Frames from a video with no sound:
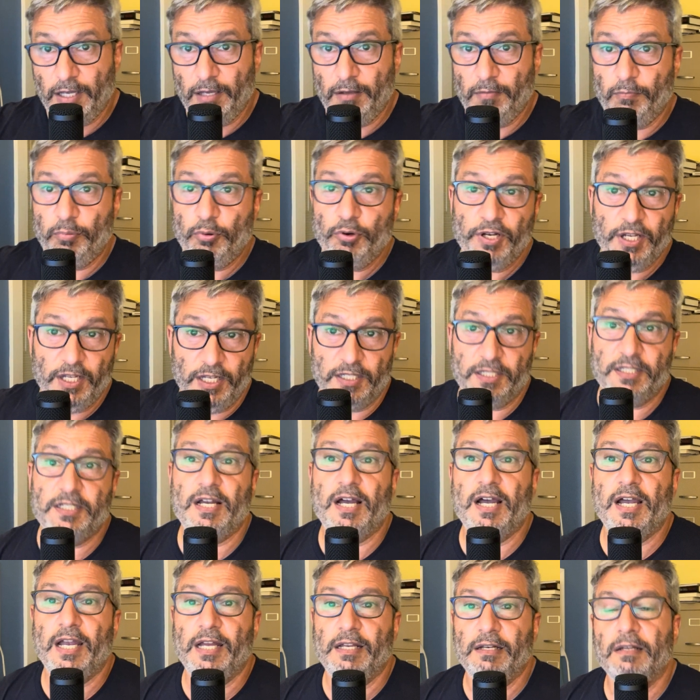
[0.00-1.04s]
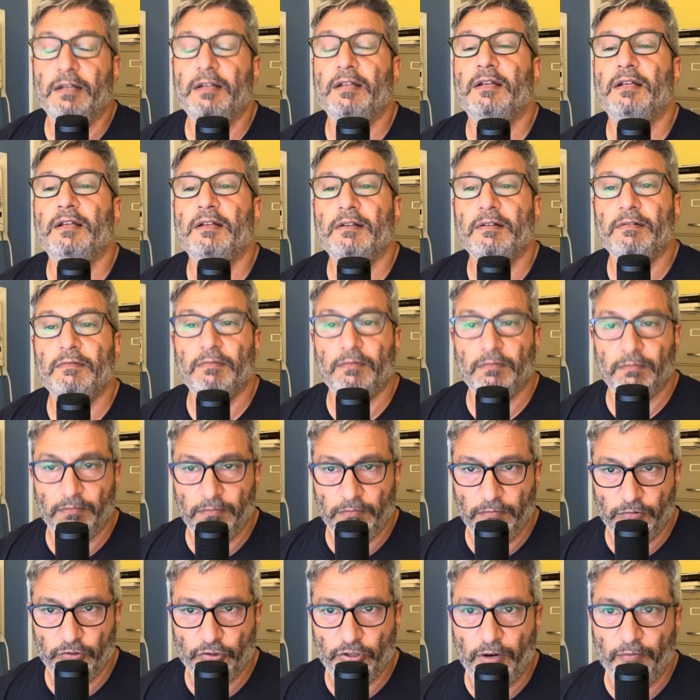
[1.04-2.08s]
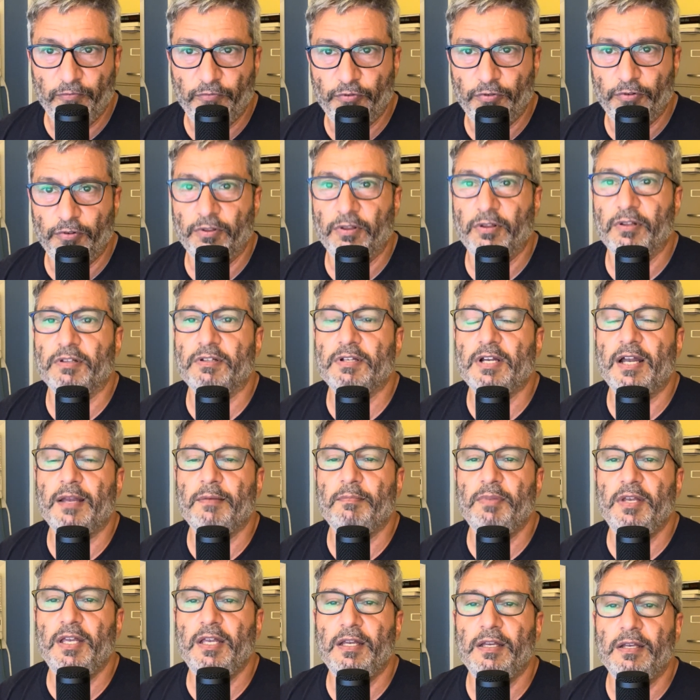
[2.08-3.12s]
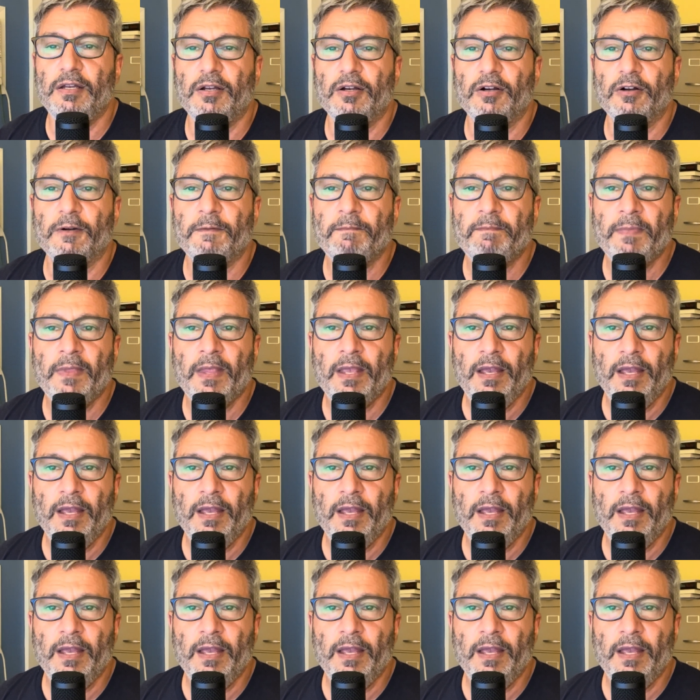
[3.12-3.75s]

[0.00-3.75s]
putting aside Trump for the time being here,